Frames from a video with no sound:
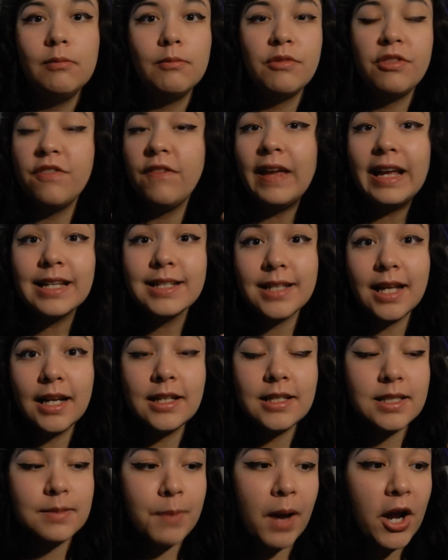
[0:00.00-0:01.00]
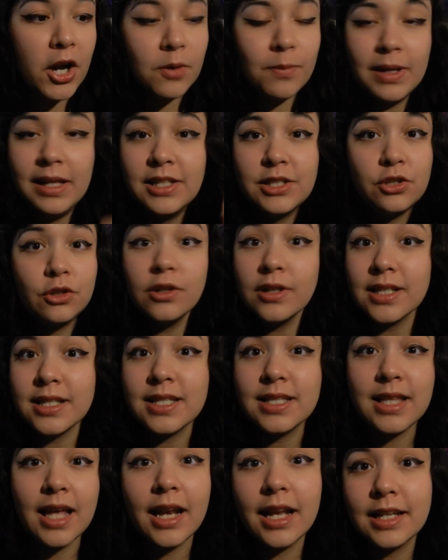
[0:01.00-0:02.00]
things that inspire me, certain
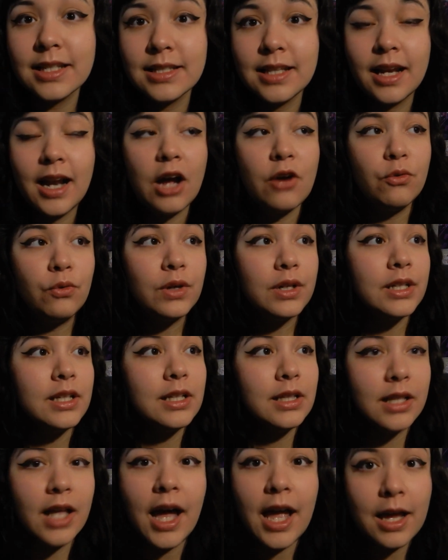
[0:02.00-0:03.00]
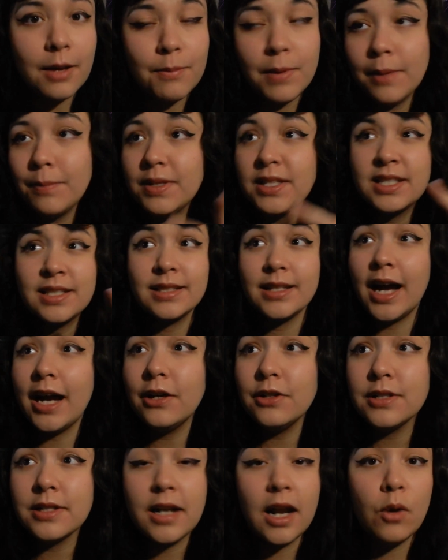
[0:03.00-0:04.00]
aesthetics that I really like, maybe
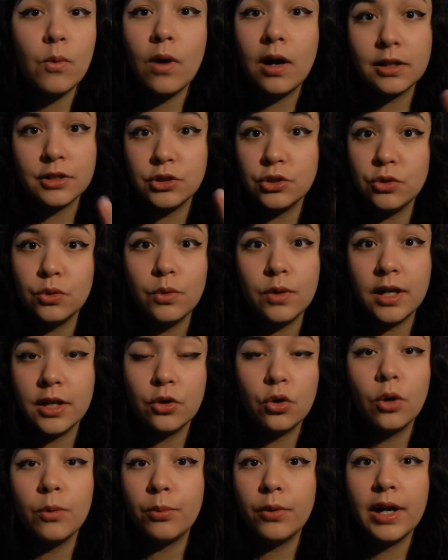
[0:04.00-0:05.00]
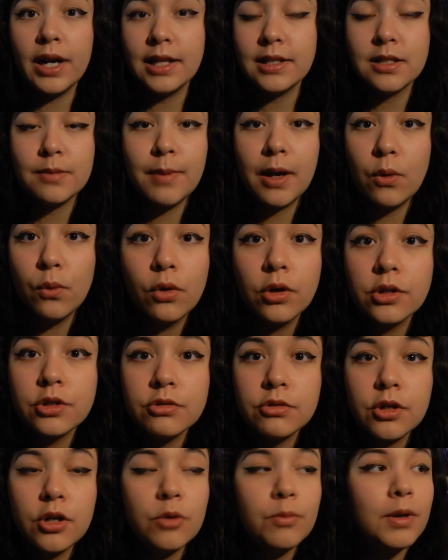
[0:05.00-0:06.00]
styles that I want to incorporate into my
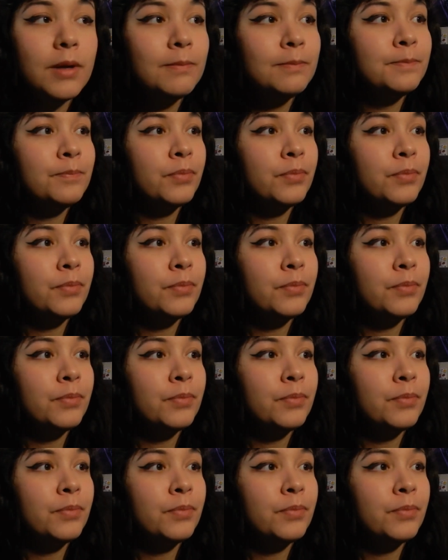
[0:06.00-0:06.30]
wardrobe.